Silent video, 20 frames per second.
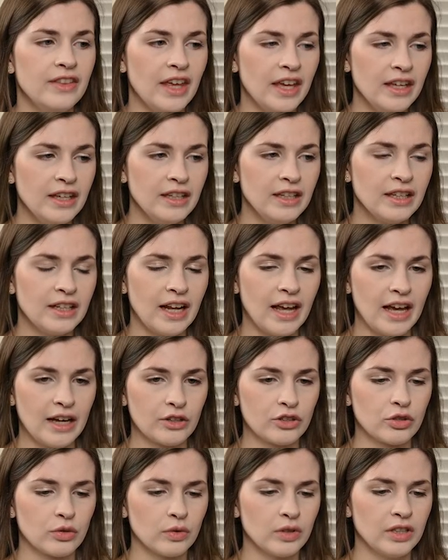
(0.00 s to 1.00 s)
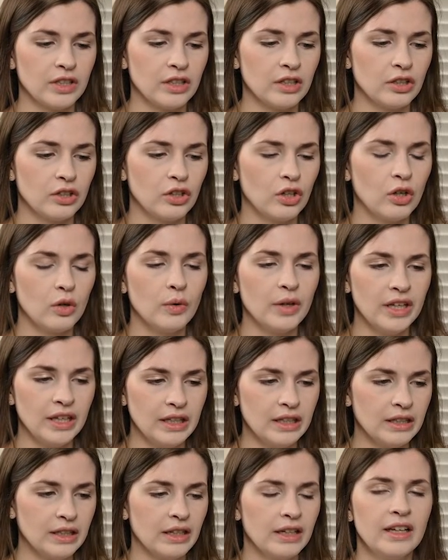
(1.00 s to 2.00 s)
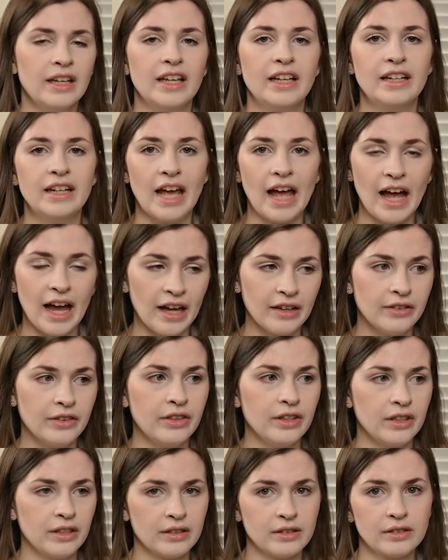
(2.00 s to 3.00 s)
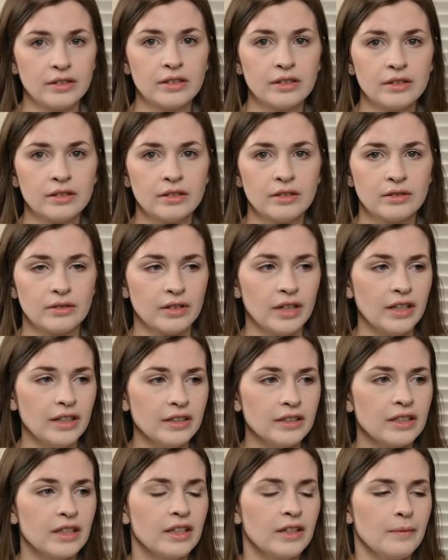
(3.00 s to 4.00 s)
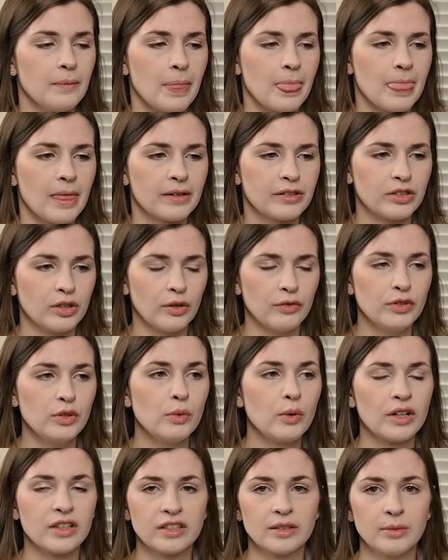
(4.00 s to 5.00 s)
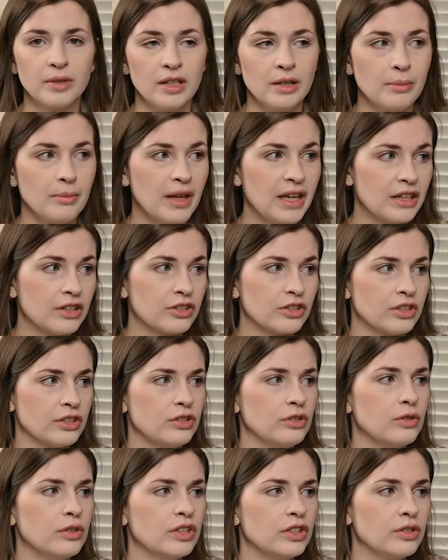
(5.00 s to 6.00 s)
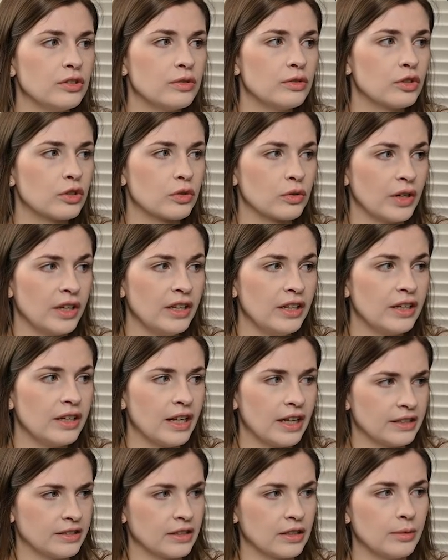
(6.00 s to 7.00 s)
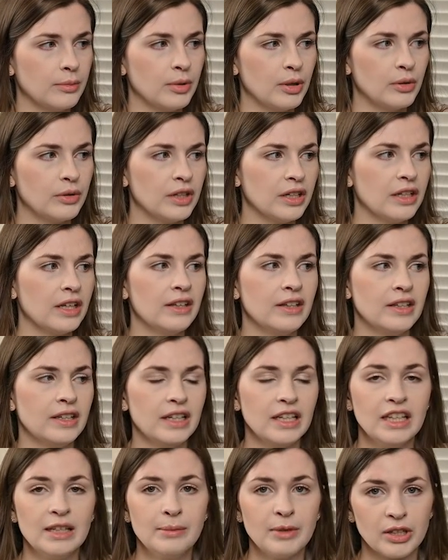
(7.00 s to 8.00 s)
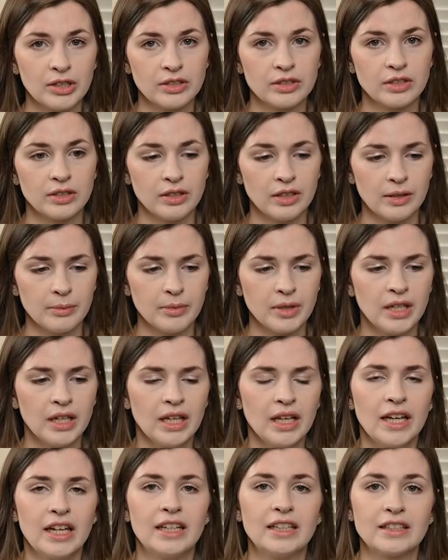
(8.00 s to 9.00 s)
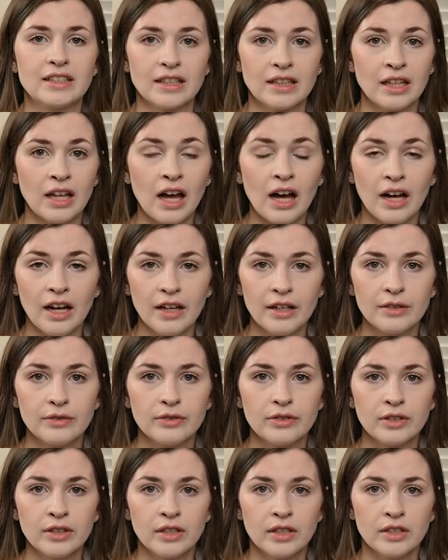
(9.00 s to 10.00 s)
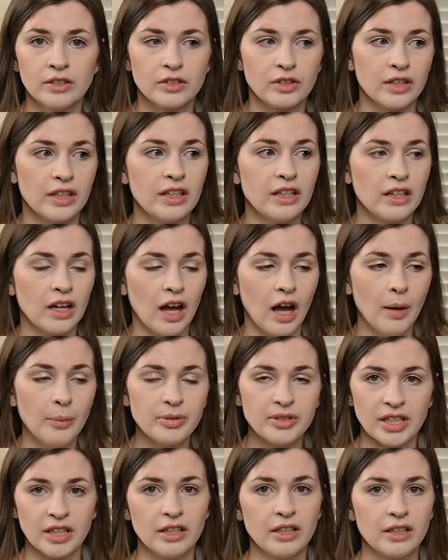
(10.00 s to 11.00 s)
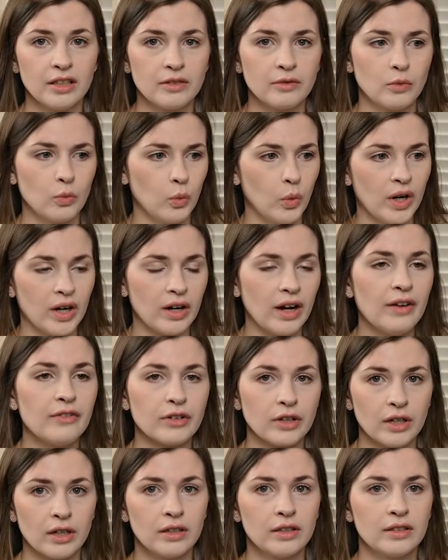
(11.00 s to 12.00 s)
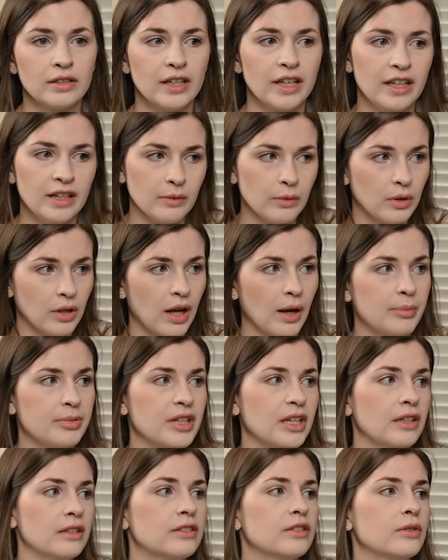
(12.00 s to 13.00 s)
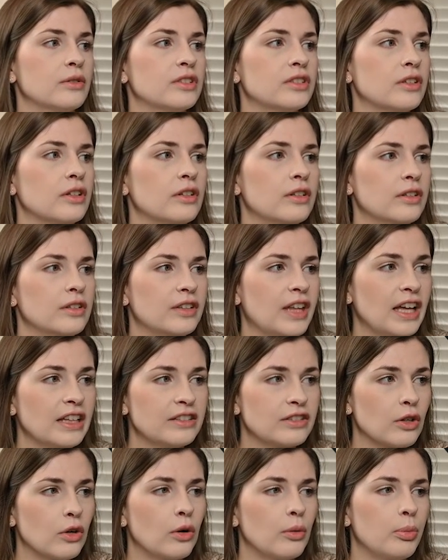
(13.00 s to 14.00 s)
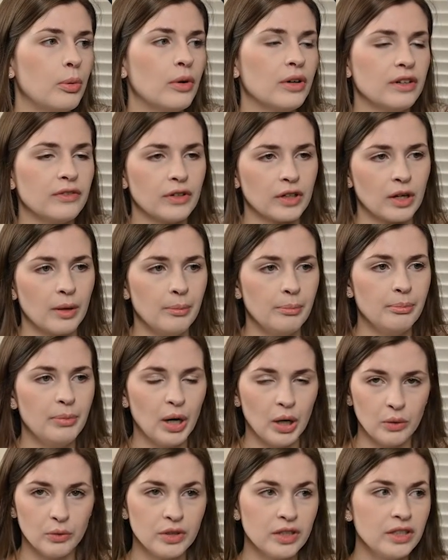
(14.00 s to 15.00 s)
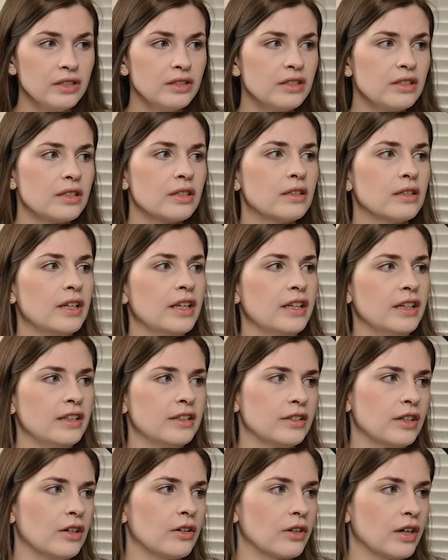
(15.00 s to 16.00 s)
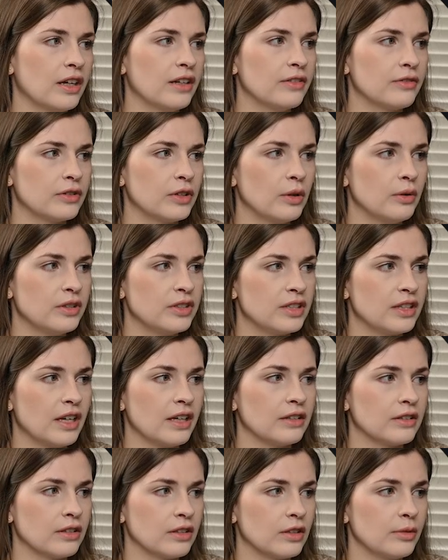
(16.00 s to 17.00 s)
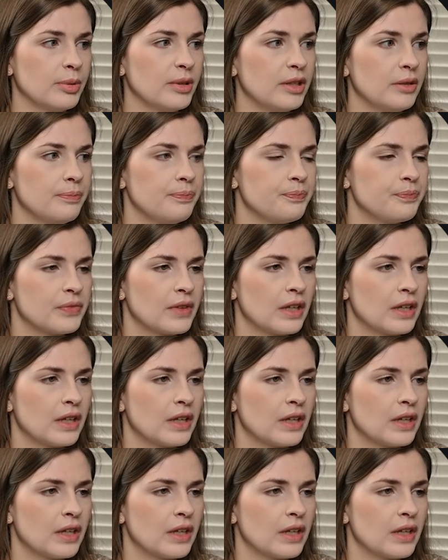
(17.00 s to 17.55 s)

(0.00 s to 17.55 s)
they can actually go in and add things, right? So if you wanted somebody to manage this, you could create it as a component and then email it to them and it's live. So they can update it wherever and it will update. So it's that's the whole point of a component and I'll kind of go into that in a little bit.